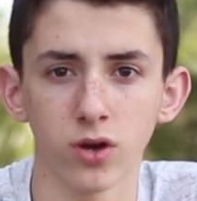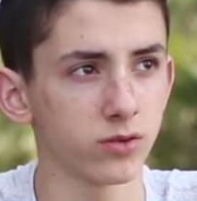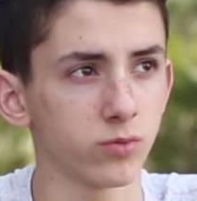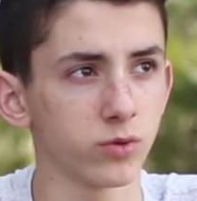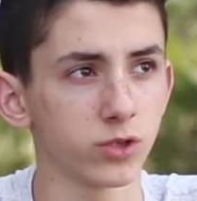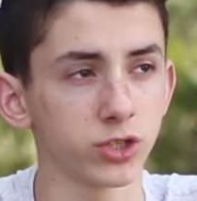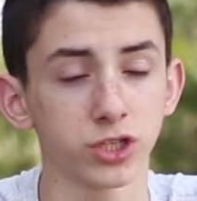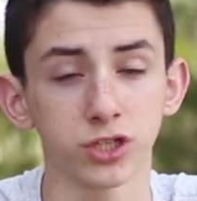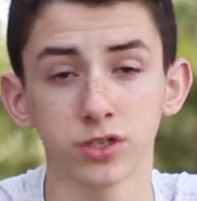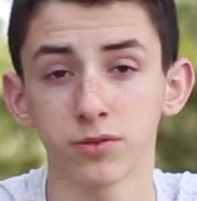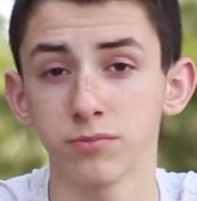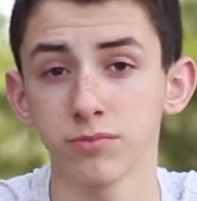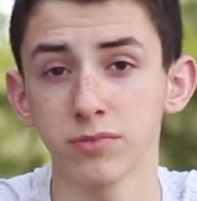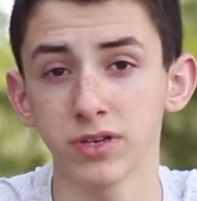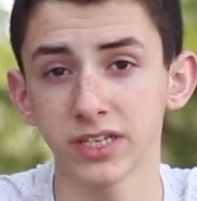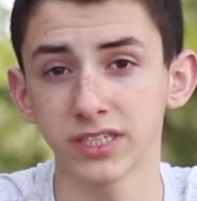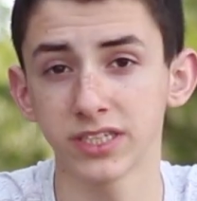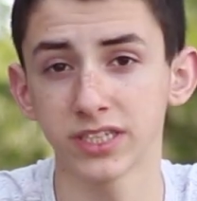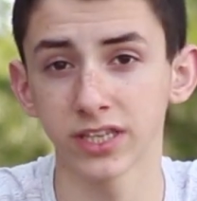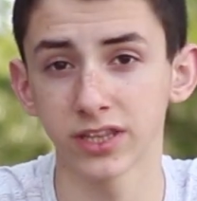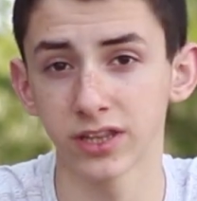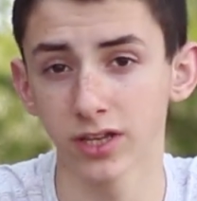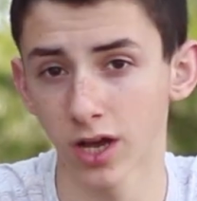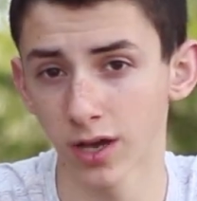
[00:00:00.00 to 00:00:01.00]
which
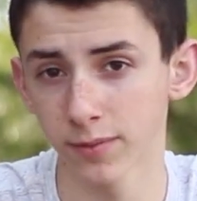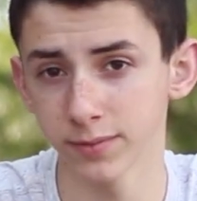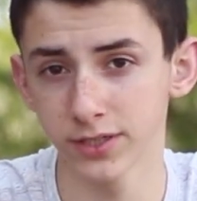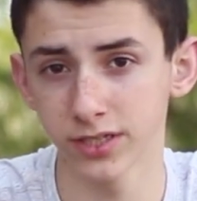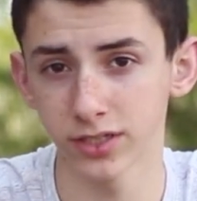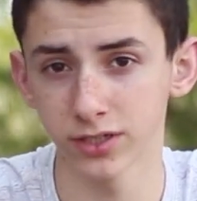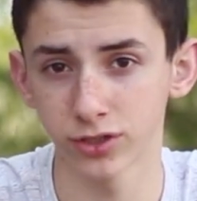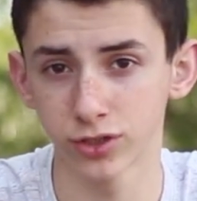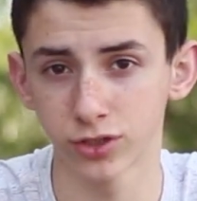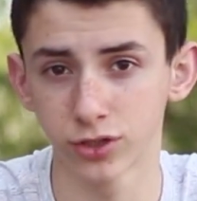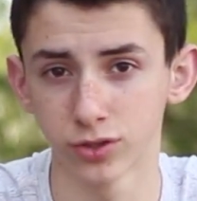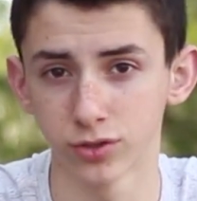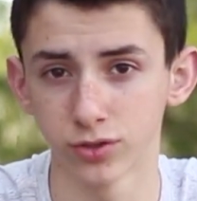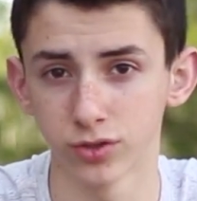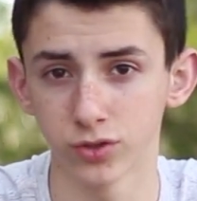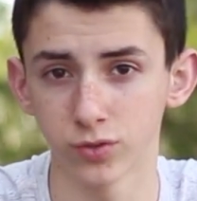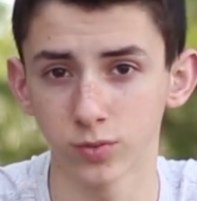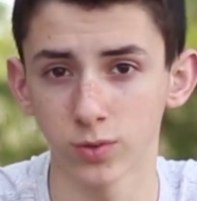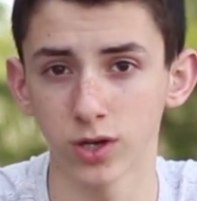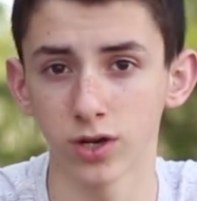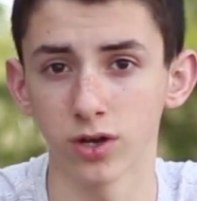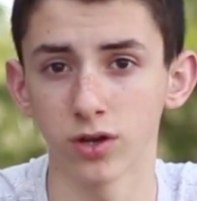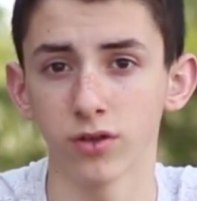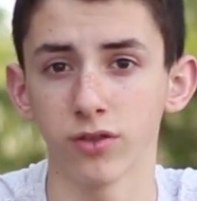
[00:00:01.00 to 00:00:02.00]
means that the opposite is true as
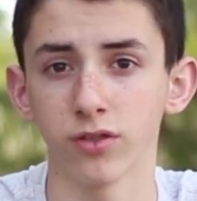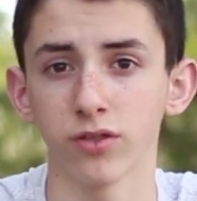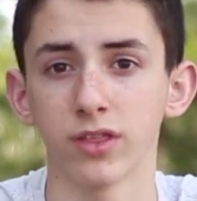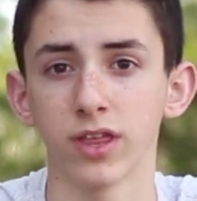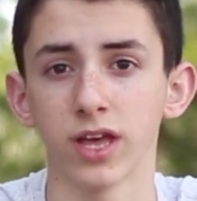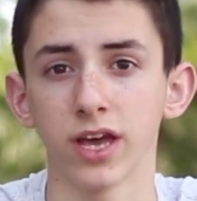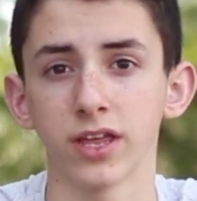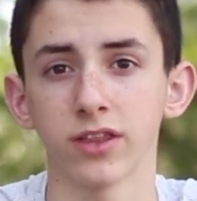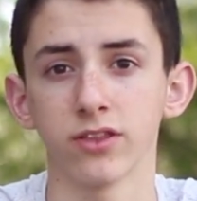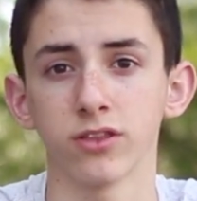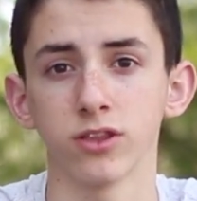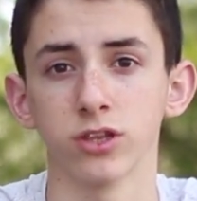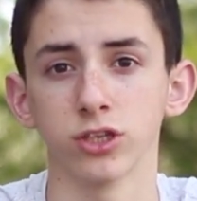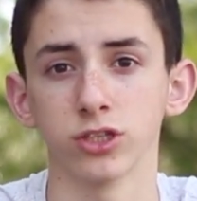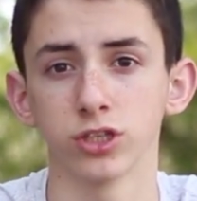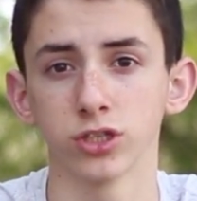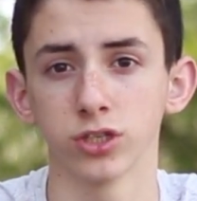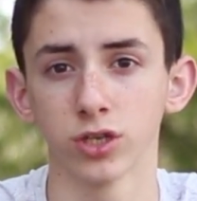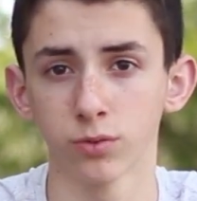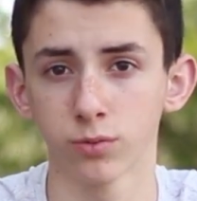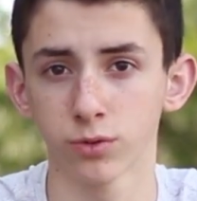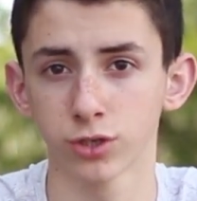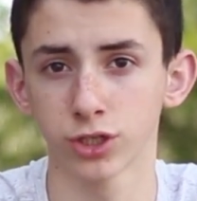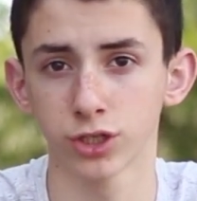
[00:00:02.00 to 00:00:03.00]
well, that the
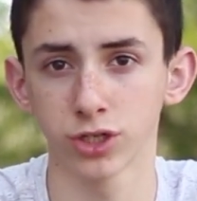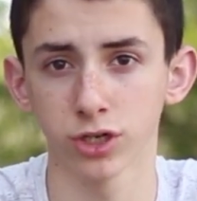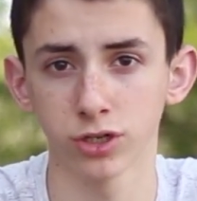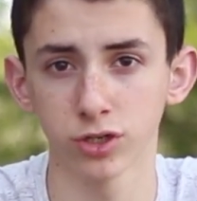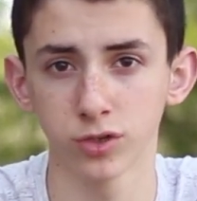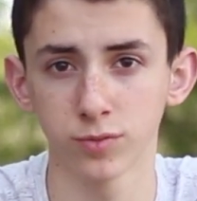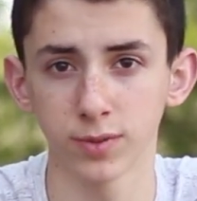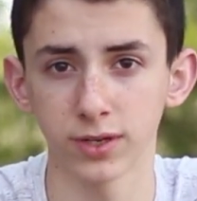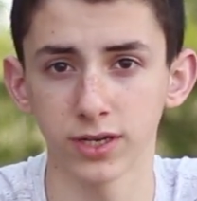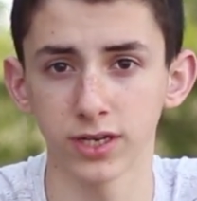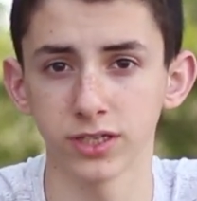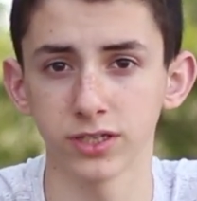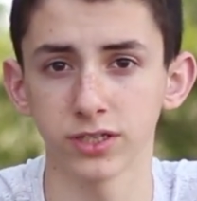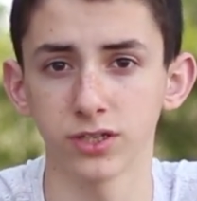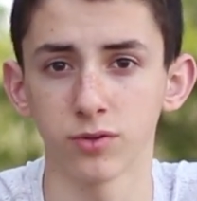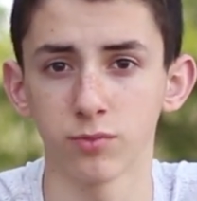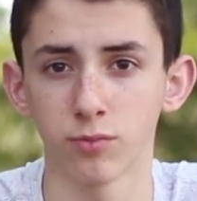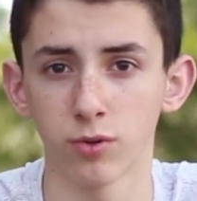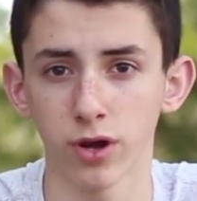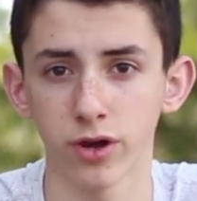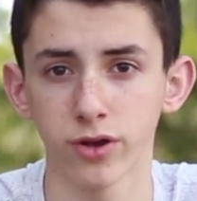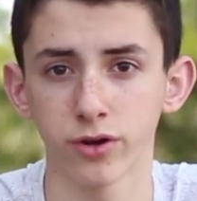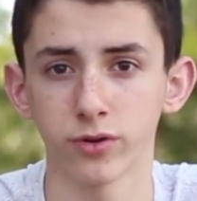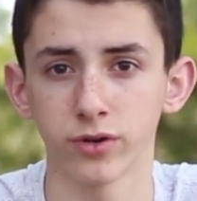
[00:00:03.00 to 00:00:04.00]
slower your shutter speed is, the
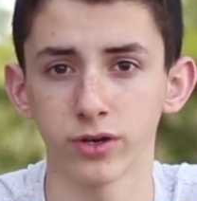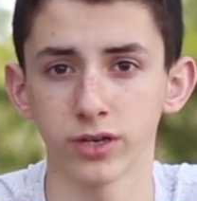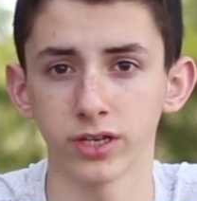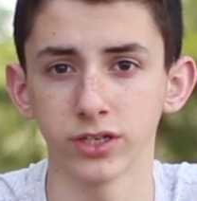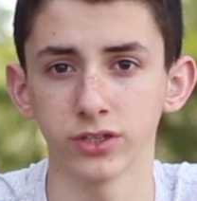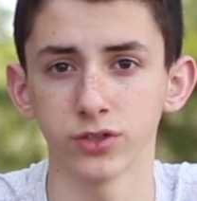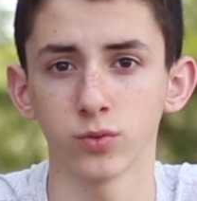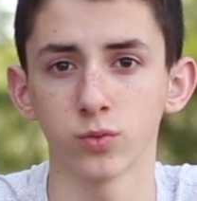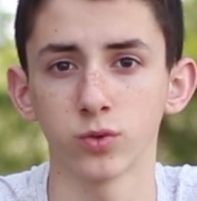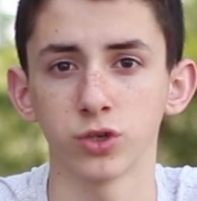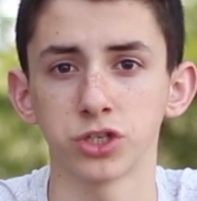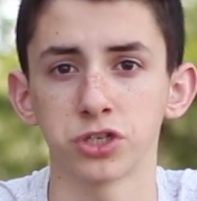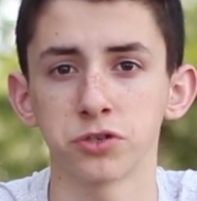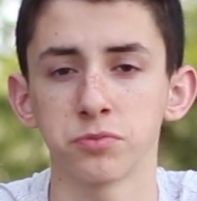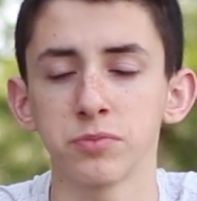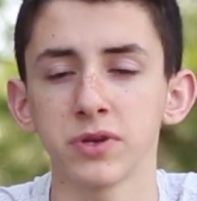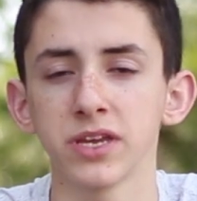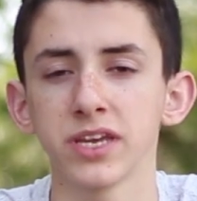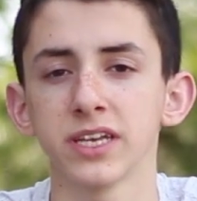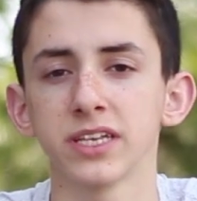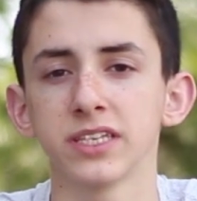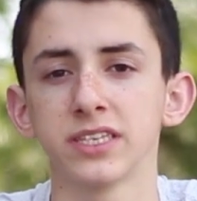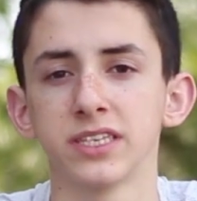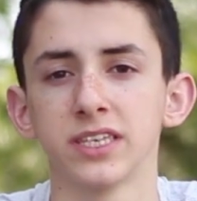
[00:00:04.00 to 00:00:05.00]
brighter it is, which
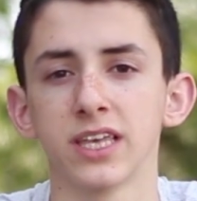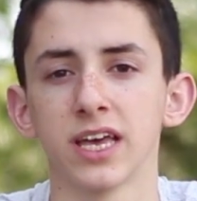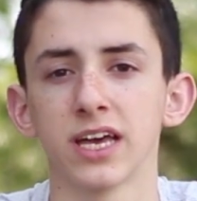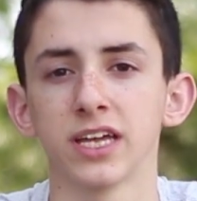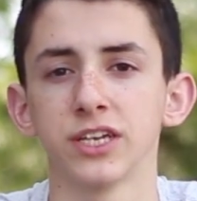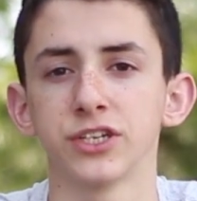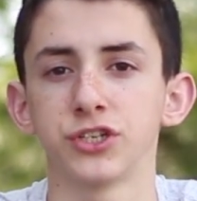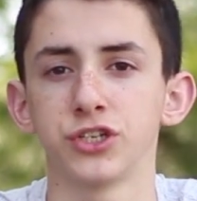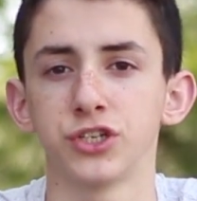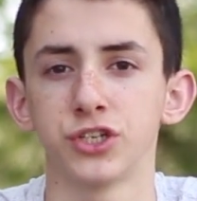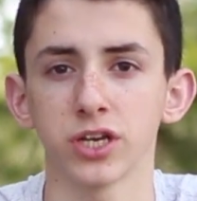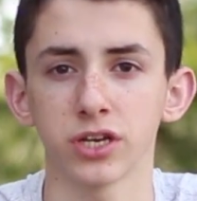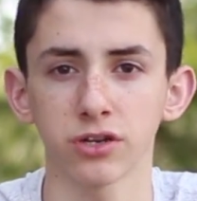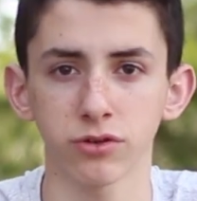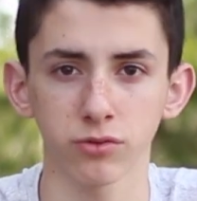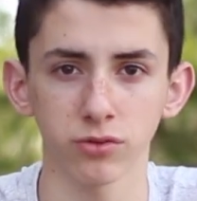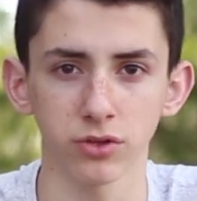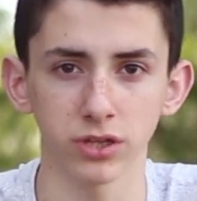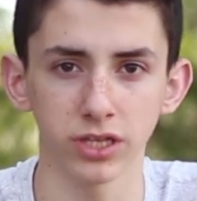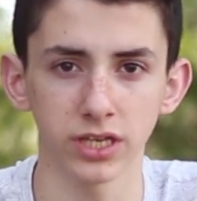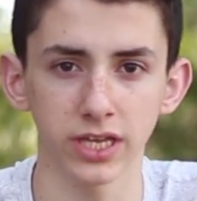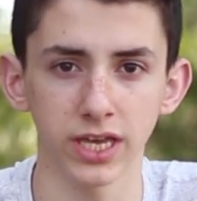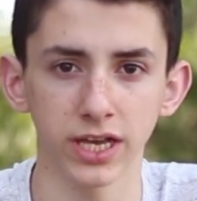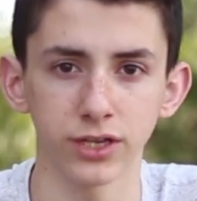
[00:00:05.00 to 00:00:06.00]
means that
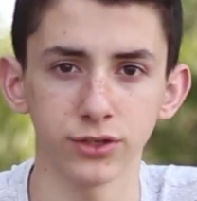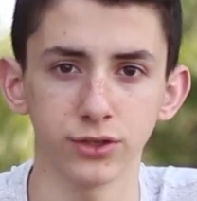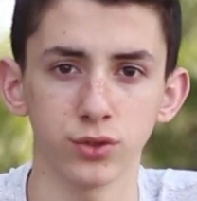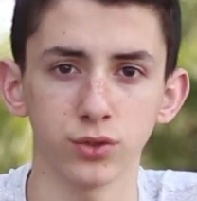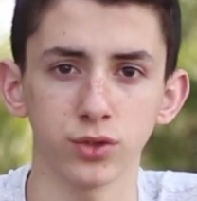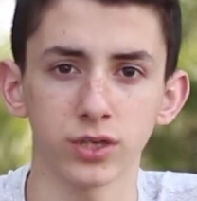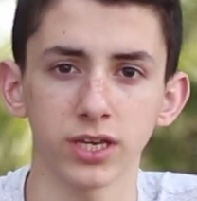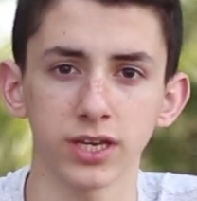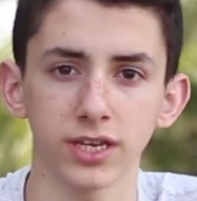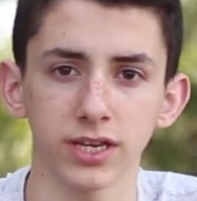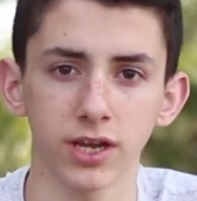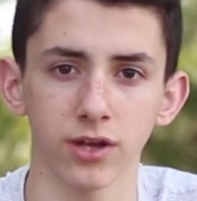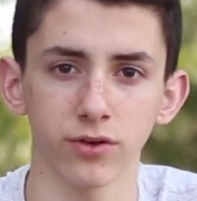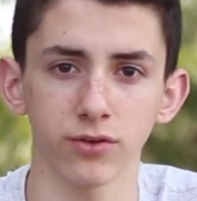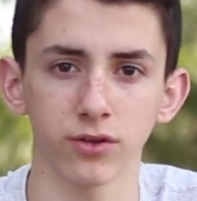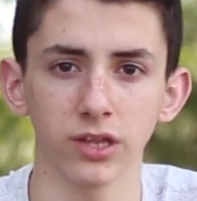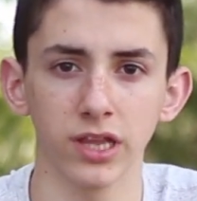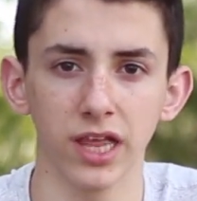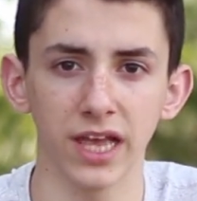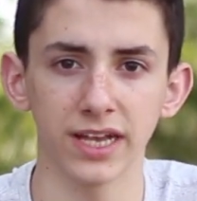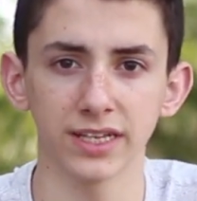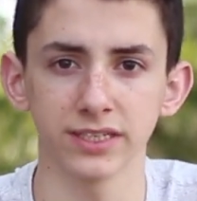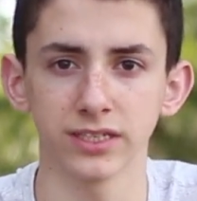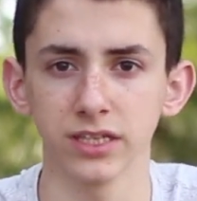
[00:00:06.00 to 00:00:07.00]
generally as you get down to
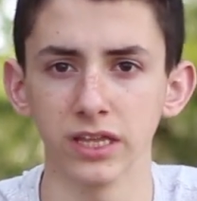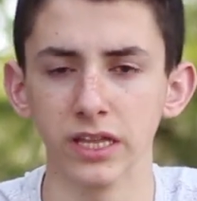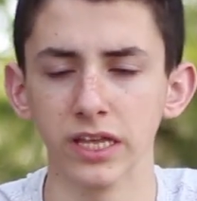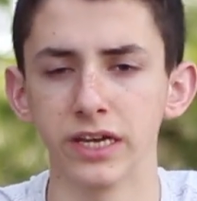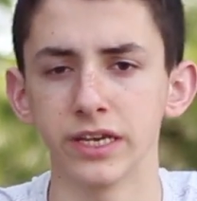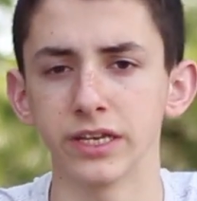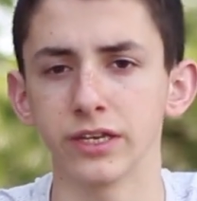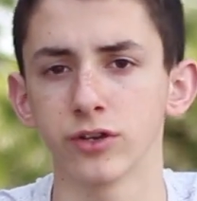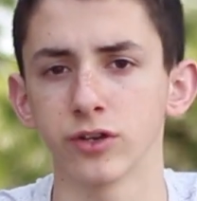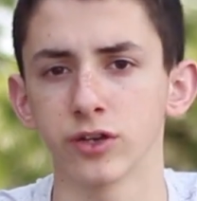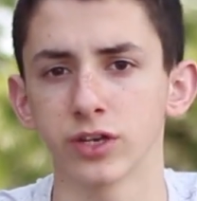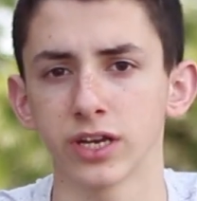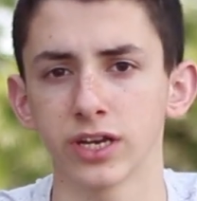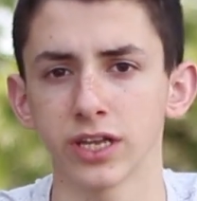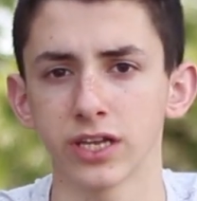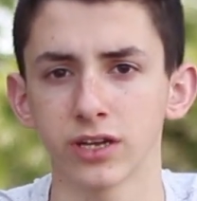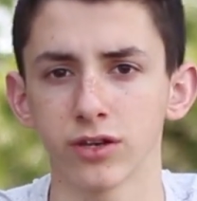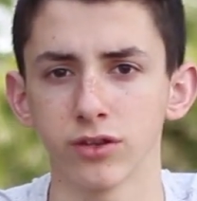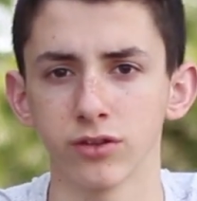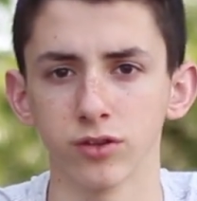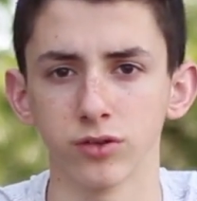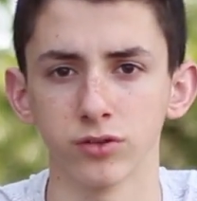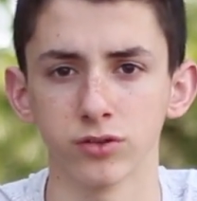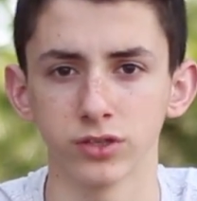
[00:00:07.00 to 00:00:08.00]
last light, you're getting
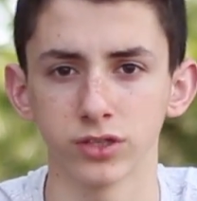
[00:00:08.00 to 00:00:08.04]
into